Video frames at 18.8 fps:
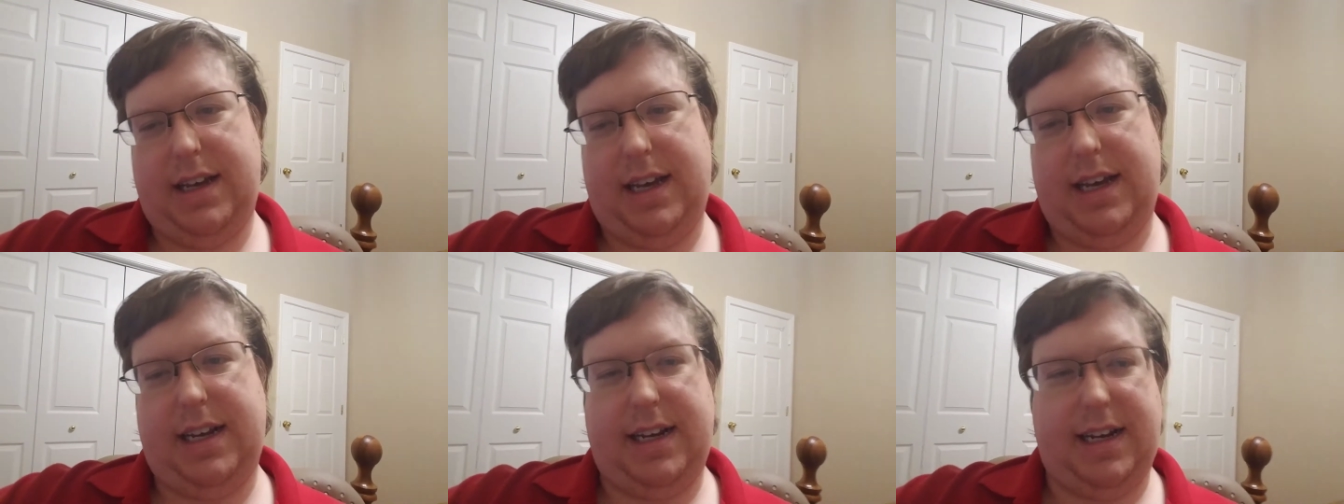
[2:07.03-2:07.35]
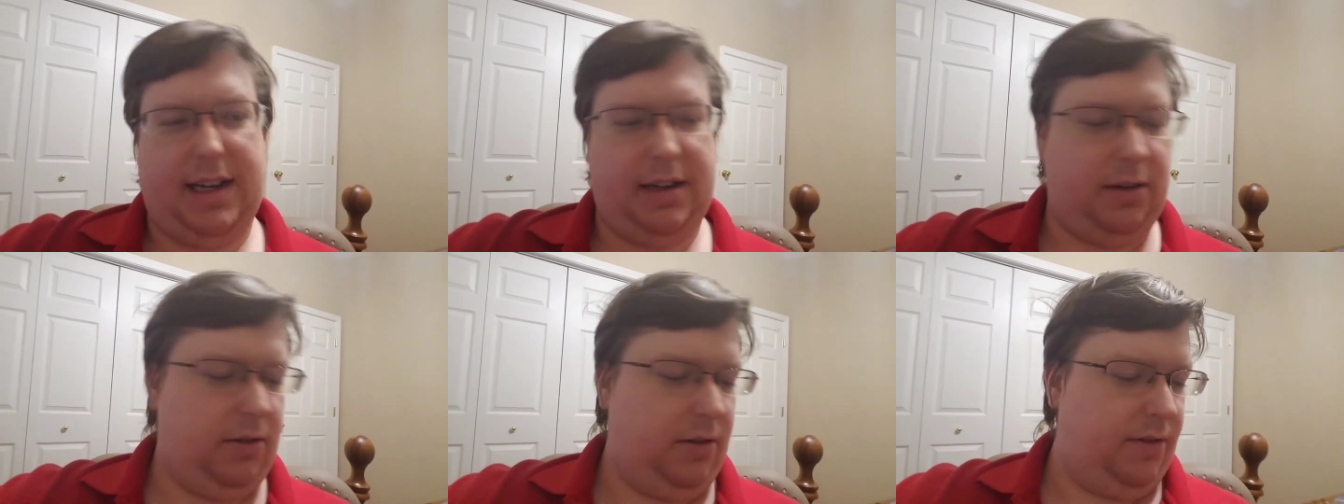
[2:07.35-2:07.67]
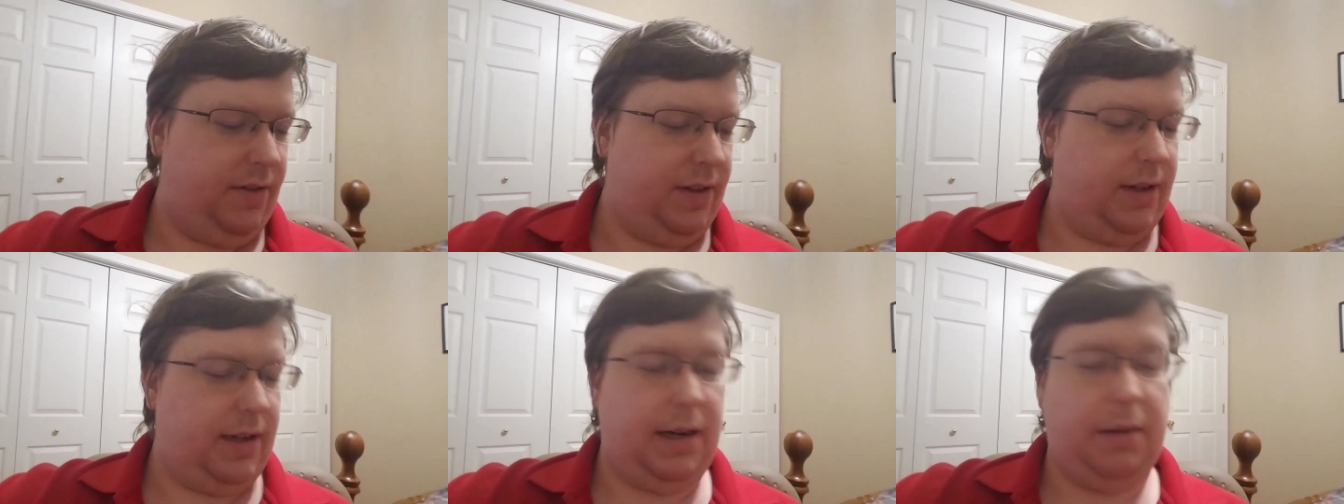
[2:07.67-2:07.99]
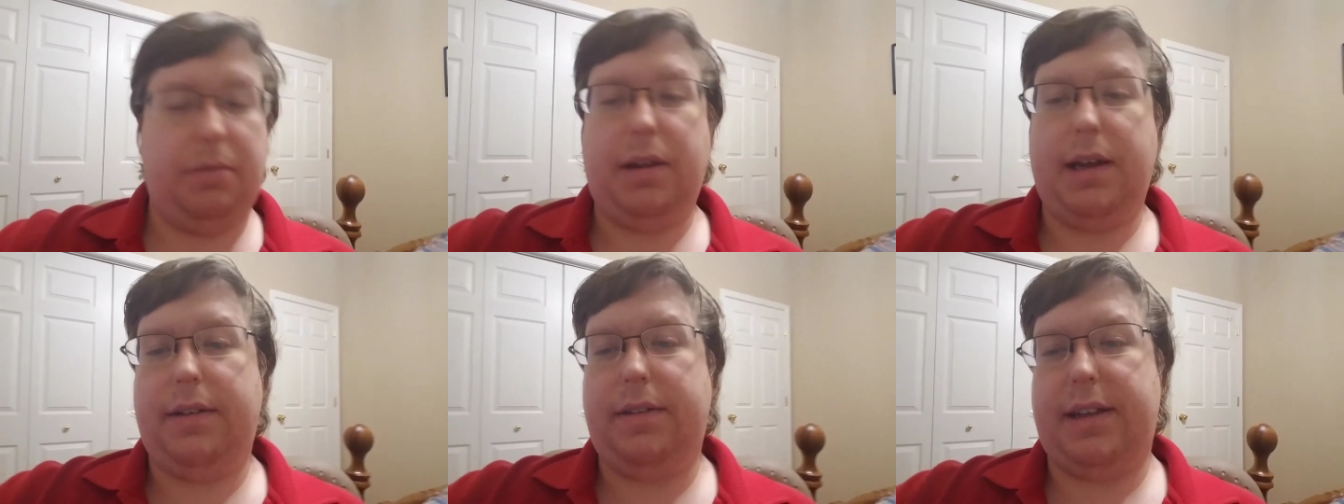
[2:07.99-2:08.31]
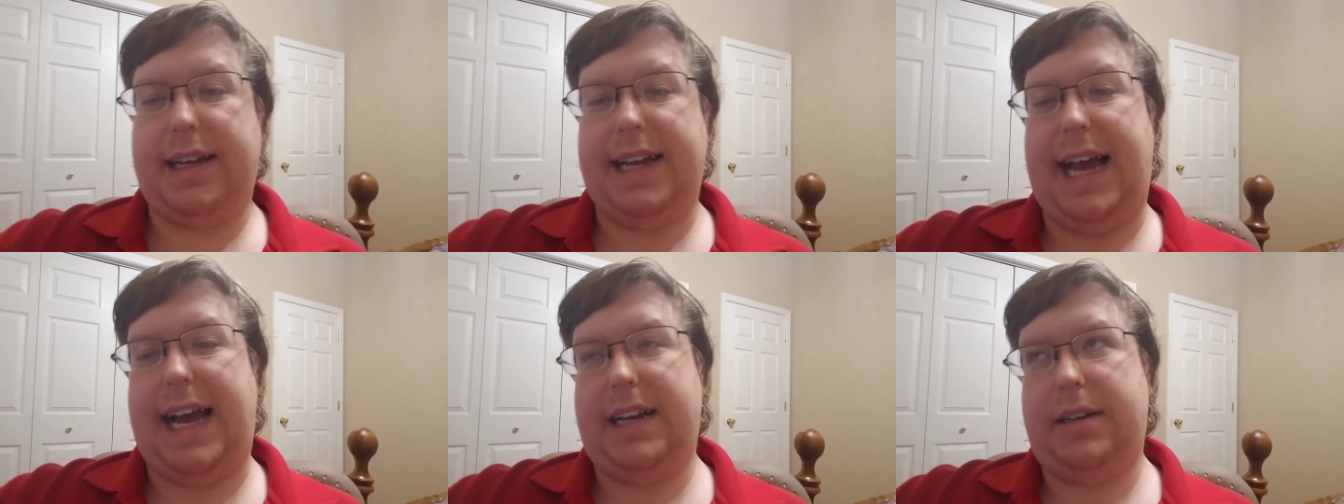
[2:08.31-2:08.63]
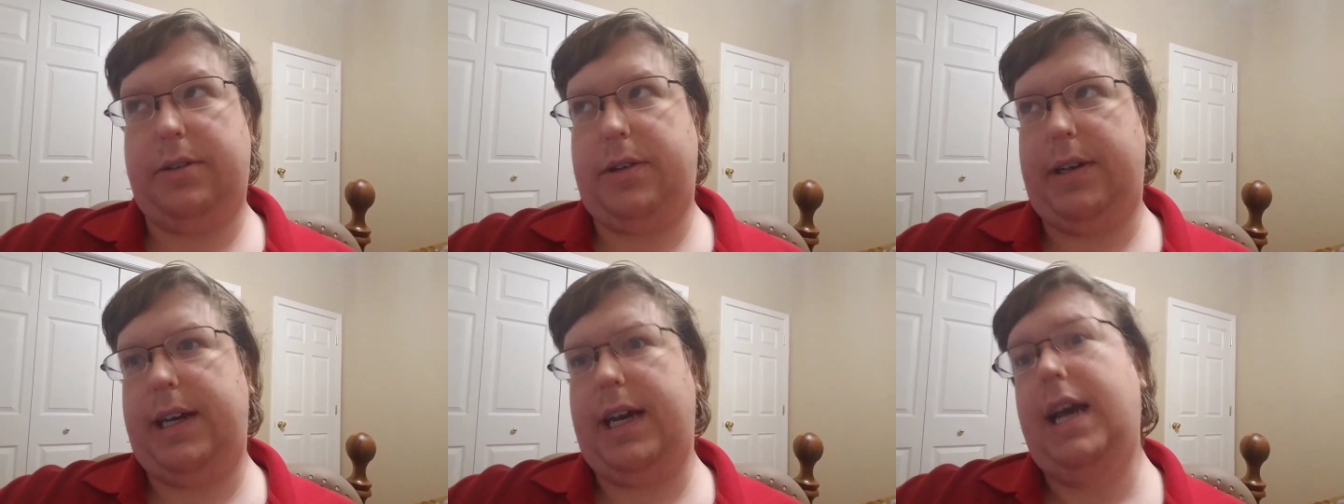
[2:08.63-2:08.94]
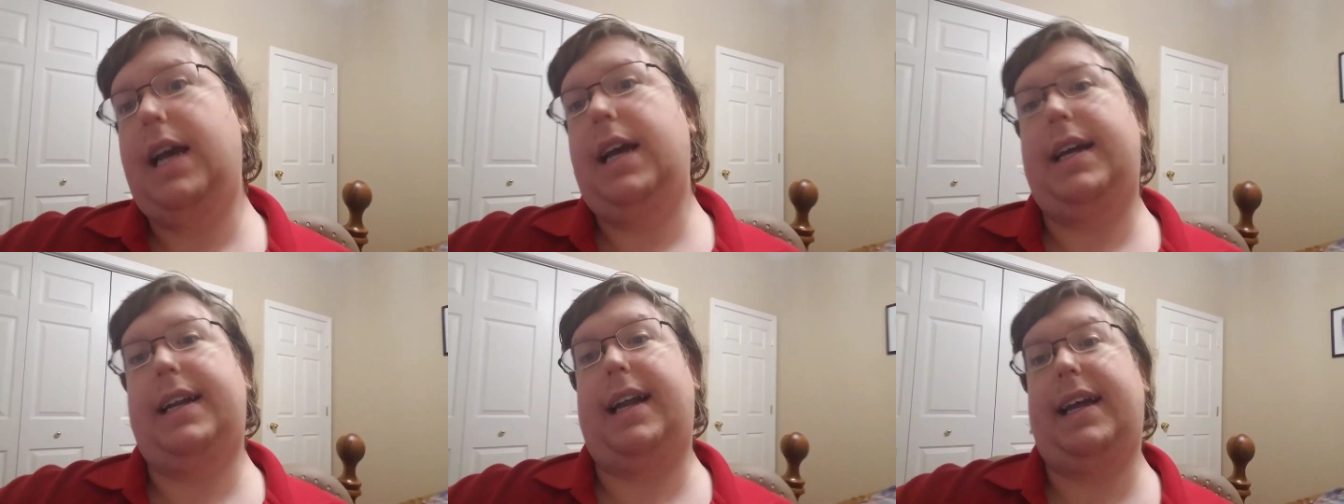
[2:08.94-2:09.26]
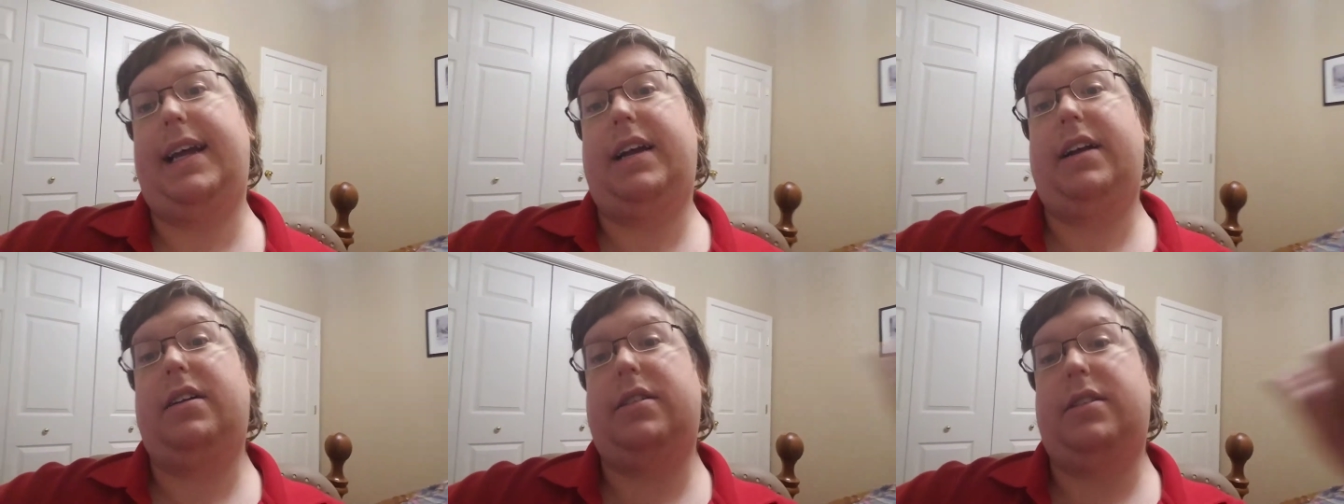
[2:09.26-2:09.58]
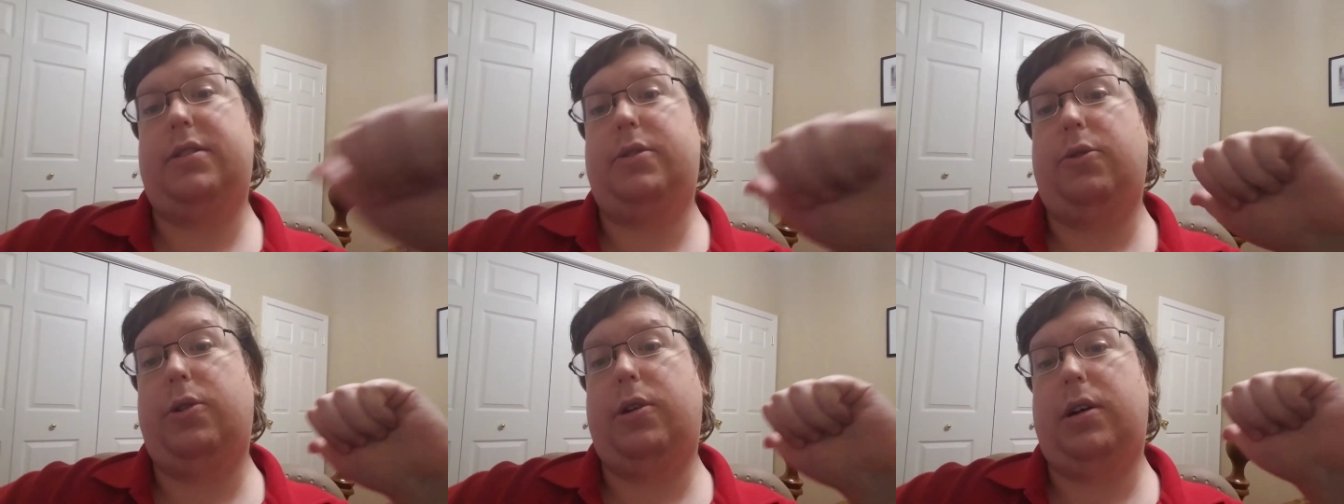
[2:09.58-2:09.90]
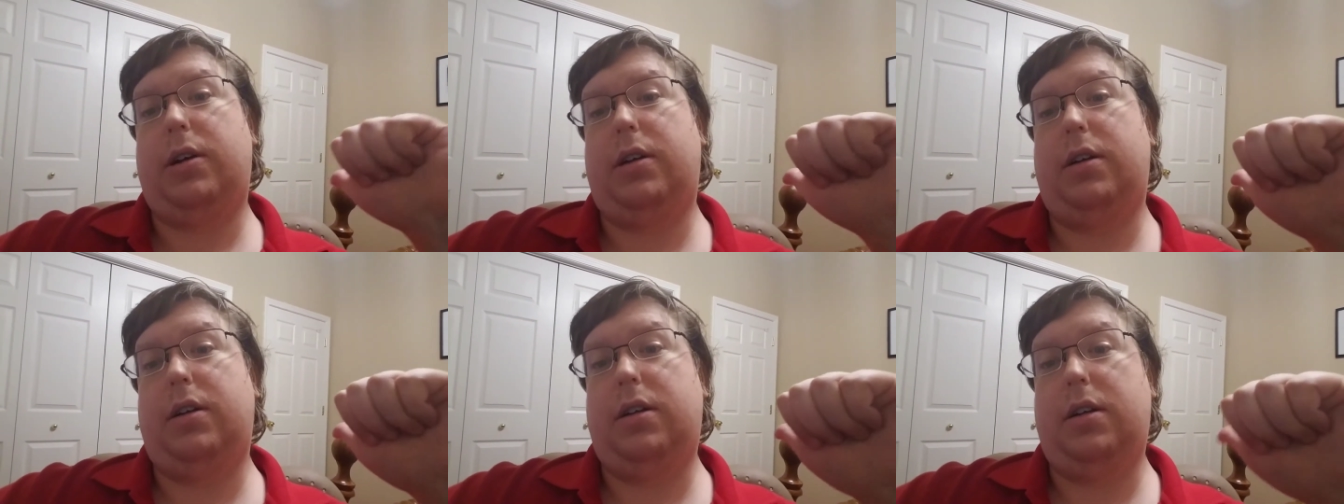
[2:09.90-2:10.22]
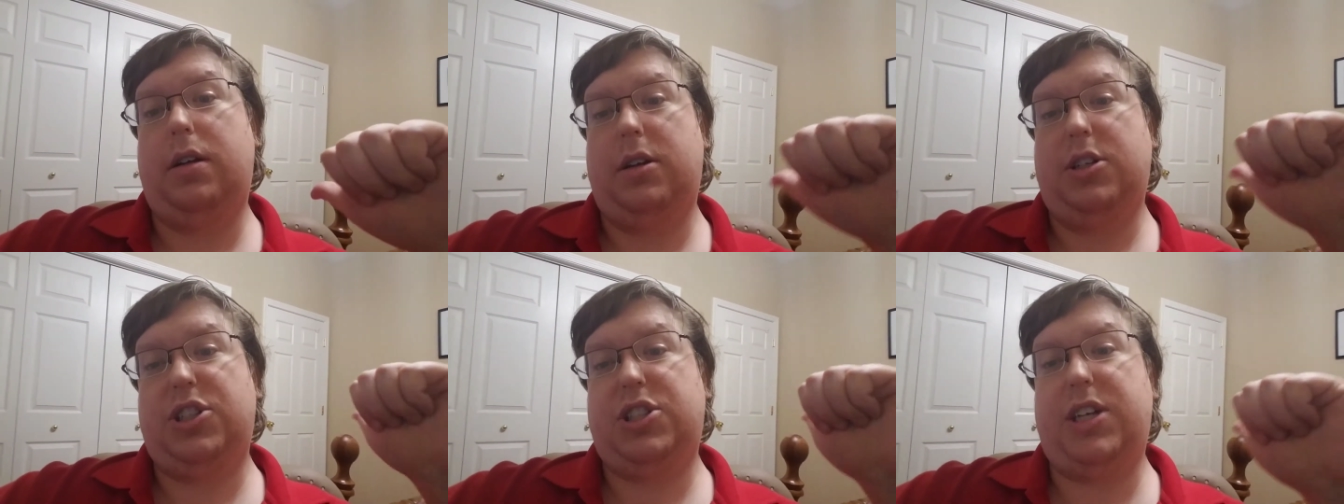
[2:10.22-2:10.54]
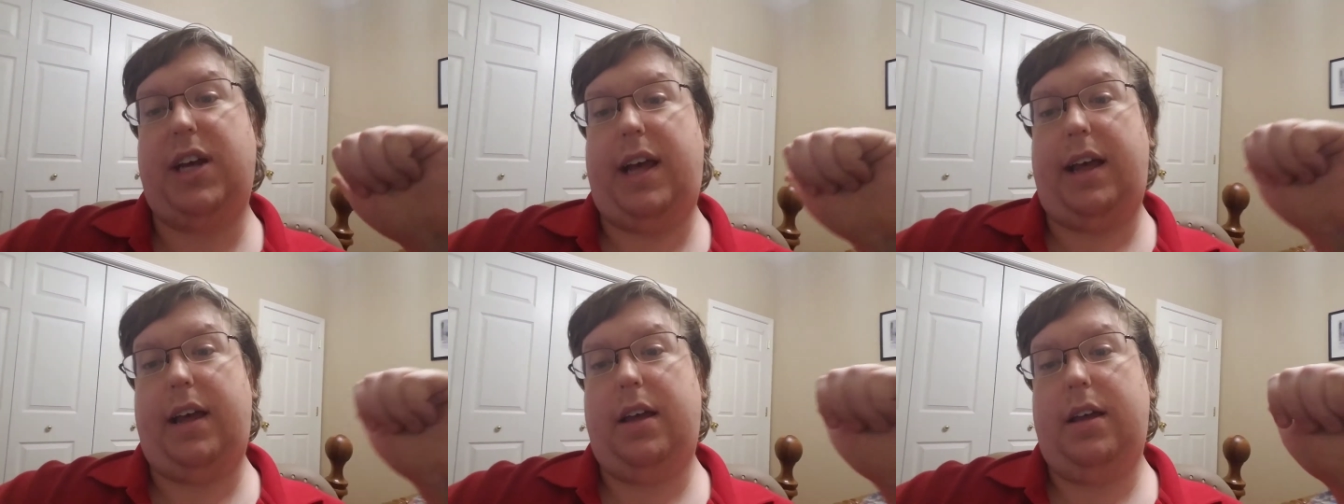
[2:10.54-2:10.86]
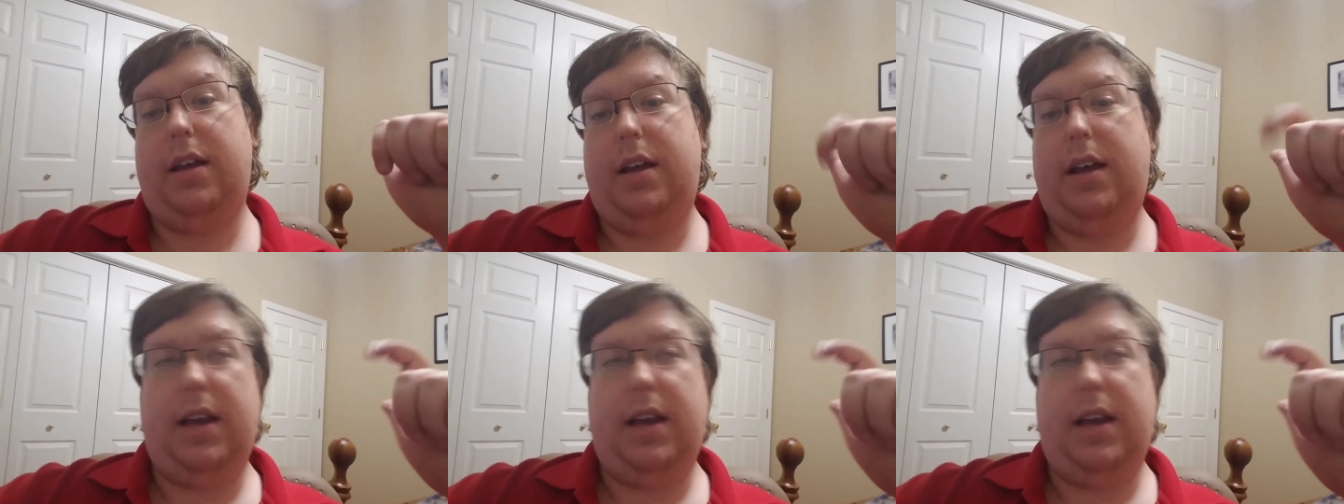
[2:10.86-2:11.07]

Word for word: And I go over there and I'm playing with a cat toy and I hear the door shut.